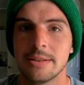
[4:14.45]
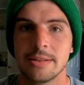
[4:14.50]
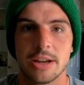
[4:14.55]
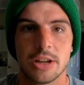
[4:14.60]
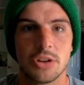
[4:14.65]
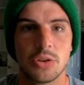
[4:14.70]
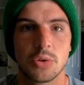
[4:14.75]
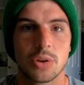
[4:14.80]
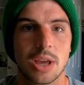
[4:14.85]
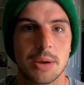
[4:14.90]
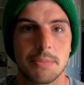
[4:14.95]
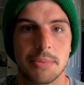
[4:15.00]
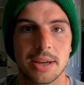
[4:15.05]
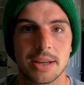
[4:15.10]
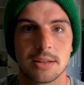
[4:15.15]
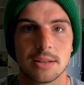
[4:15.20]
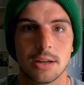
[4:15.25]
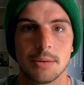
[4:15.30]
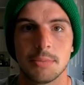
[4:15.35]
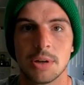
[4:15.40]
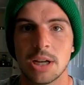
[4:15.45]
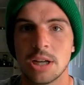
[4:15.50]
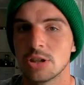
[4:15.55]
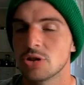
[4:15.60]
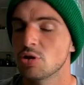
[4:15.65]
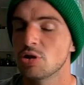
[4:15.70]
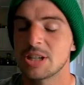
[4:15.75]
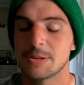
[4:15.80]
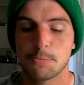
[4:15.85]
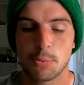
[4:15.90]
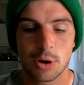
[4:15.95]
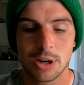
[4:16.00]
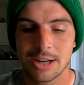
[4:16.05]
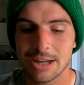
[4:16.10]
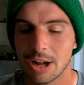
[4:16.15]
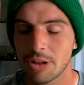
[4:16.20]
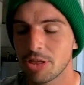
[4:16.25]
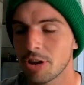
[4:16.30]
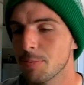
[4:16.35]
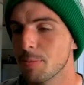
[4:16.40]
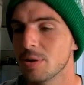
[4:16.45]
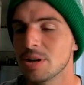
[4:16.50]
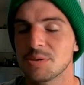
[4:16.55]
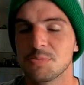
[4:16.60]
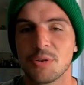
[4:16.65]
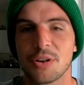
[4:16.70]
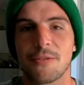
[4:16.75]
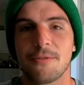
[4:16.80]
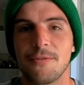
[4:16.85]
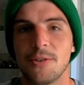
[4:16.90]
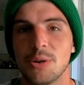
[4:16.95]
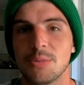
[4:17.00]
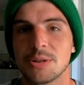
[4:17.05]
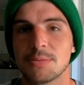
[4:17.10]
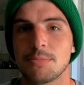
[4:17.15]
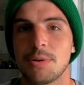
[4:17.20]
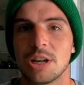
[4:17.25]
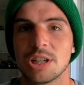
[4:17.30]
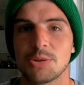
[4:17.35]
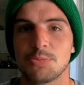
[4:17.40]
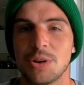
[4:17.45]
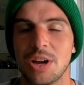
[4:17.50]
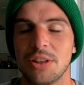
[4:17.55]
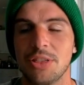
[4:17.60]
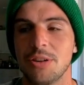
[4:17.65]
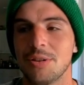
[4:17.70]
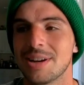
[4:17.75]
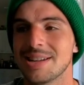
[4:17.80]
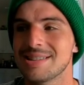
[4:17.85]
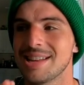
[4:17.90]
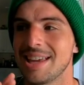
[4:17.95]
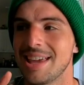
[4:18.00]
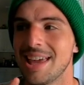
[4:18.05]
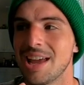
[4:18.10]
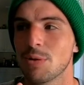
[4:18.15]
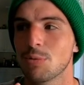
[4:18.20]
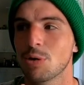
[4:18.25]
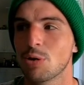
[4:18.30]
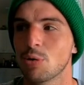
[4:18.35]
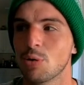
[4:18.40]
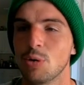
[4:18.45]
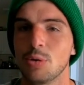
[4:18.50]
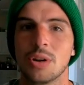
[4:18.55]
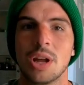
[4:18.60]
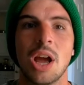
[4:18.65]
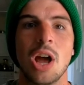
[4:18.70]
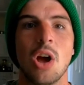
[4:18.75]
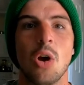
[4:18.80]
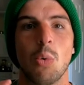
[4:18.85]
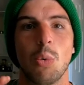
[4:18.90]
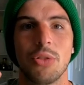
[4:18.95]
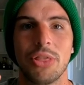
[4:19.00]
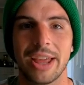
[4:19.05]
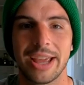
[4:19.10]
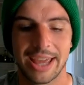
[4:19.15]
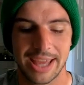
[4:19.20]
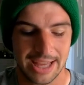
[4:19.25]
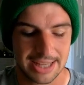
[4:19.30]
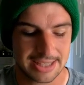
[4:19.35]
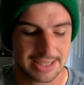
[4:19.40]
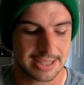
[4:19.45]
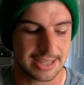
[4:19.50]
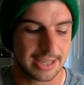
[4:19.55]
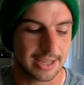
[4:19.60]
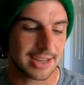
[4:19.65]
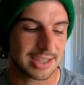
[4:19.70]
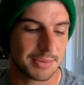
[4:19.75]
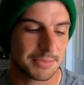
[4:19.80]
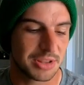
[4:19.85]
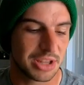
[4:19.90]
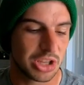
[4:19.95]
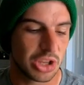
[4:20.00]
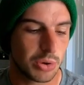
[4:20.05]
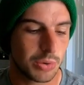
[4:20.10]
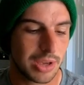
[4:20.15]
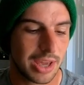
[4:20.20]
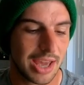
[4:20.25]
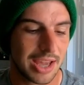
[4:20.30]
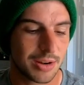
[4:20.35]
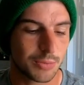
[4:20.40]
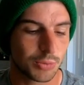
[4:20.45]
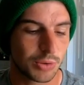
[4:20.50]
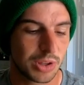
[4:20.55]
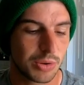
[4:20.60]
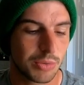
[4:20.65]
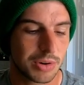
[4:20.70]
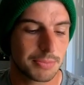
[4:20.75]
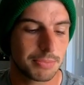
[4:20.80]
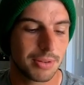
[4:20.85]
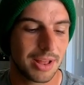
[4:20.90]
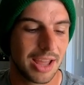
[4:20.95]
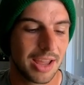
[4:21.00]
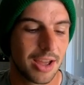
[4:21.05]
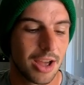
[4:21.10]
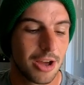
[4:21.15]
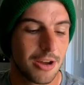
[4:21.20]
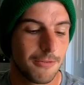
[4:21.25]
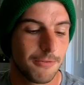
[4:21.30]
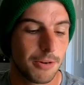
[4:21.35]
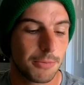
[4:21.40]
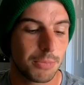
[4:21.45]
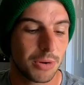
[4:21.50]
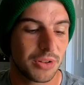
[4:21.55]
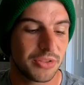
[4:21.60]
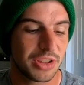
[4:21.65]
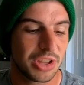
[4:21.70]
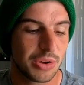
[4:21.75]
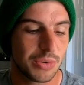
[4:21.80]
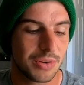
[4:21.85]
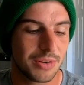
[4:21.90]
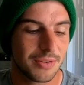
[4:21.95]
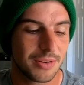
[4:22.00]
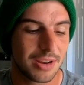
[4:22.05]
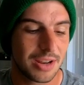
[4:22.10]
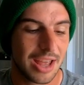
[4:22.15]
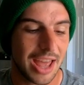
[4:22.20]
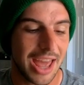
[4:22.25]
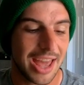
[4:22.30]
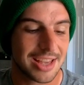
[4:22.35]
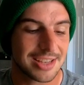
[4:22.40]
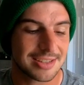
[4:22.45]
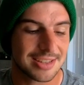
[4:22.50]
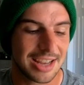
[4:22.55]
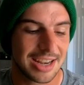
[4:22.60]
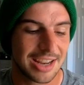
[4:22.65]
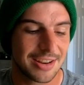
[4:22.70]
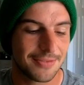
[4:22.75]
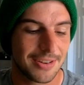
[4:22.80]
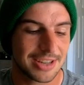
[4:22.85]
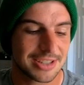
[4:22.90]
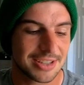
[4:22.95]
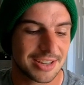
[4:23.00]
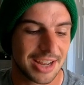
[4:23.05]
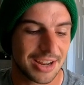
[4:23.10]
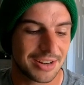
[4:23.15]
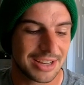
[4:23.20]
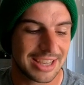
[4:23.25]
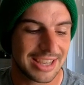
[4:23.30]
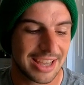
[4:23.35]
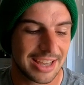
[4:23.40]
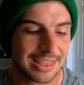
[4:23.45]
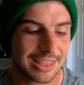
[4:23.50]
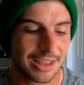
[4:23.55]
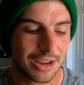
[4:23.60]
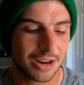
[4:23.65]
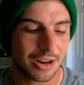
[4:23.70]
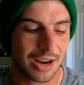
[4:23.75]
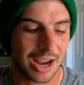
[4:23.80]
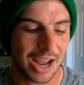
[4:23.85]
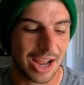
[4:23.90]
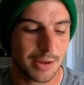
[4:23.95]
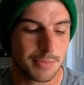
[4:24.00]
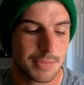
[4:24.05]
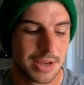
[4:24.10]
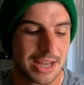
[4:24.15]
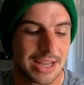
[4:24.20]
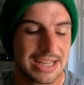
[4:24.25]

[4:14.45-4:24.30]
and you can get picked up. So just put it out there. Put as much film as possible out there because they can't recruit what they can't see. So I'm in the UK and really want to play football in the U S. Any advice on how to get there? I'm